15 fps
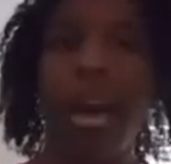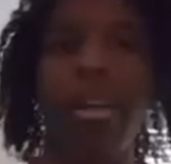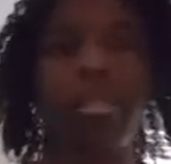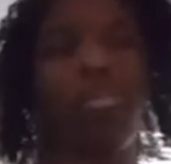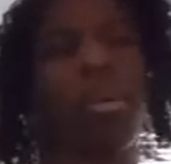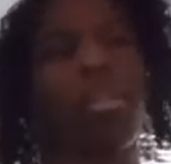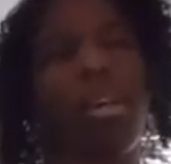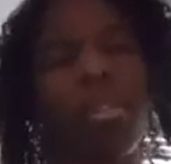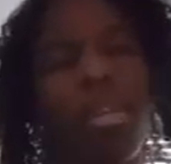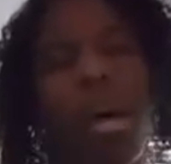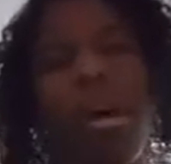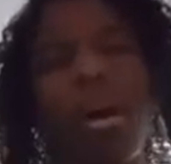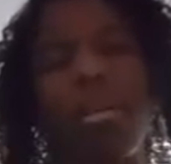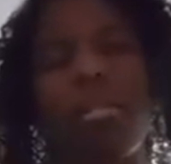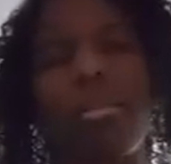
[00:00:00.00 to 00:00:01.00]
aspect. That's how
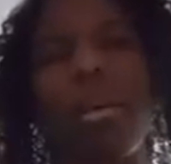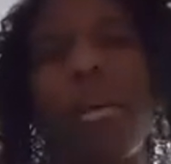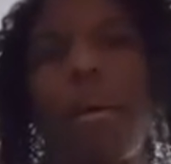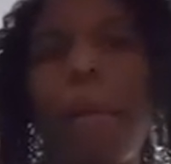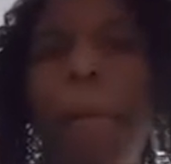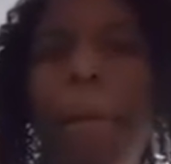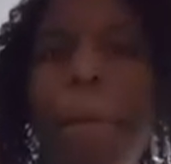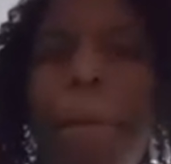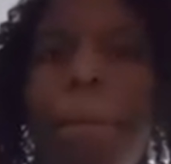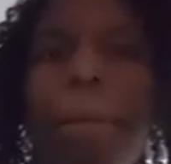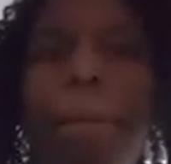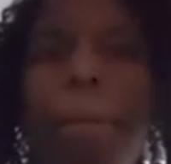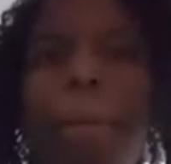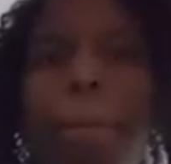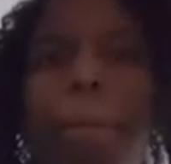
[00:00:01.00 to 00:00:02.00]
I'll say it,
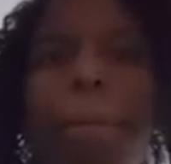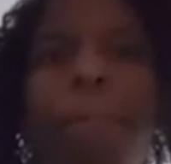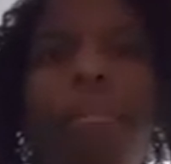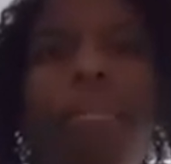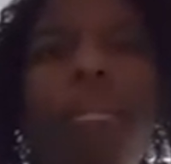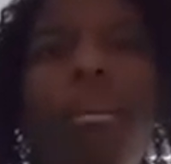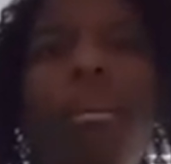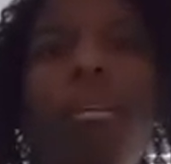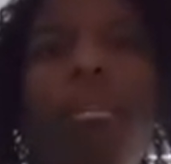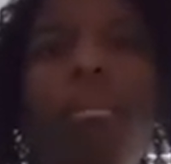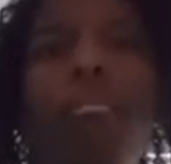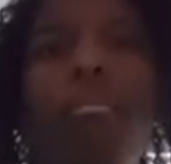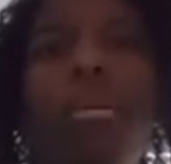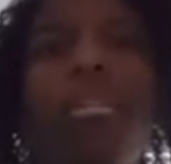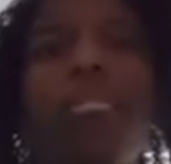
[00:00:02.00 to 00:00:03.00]

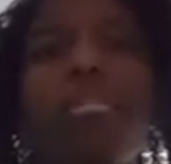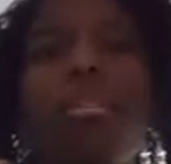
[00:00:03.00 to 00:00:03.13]
because